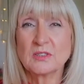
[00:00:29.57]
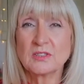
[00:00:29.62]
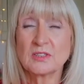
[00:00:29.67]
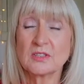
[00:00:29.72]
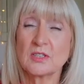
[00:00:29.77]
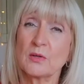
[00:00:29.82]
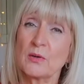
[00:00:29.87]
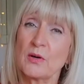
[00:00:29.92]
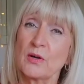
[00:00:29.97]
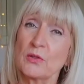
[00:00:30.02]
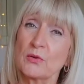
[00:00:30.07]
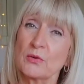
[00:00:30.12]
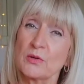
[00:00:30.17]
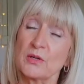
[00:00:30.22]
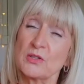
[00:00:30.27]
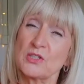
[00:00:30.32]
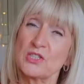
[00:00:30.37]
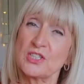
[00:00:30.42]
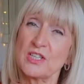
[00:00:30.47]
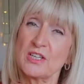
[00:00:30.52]
so I thought
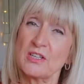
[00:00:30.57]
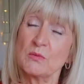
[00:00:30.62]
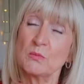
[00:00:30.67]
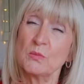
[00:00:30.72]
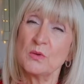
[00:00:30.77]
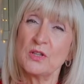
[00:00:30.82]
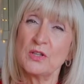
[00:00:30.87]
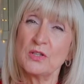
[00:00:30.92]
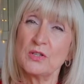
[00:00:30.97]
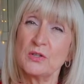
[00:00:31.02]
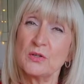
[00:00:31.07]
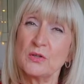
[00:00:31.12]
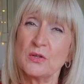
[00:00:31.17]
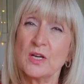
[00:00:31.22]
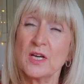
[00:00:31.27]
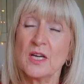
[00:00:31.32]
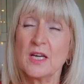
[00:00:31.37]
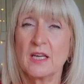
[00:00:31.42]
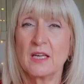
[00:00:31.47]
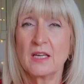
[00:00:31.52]
I'd share them with
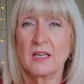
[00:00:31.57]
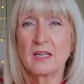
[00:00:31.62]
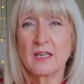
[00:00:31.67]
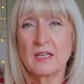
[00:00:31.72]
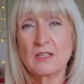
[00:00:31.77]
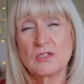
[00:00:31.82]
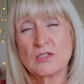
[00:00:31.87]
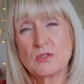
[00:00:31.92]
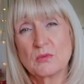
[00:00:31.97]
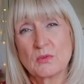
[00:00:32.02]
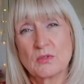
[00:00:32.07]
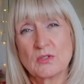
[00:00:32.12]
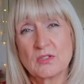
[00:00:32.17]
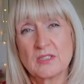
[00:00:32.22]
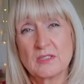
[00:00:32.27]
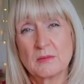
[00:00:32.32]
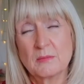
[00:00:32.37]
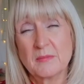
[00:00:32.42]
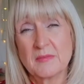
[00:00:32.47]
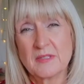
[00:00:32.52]
you in case you
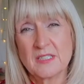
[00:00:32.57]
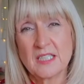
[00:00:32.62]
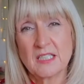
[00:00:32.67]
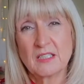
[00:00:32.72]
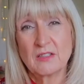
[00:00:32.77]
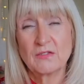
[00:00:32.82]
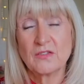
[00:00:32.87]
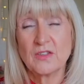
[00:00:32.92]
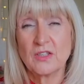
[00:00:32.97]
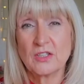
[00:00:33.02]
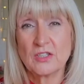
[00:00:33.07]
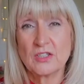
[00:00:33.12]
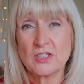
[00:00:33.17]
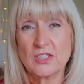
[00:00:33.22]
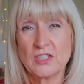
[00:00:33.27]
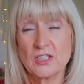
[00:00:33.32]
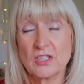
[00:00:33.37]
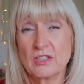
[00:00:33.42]
wanted to take advantage.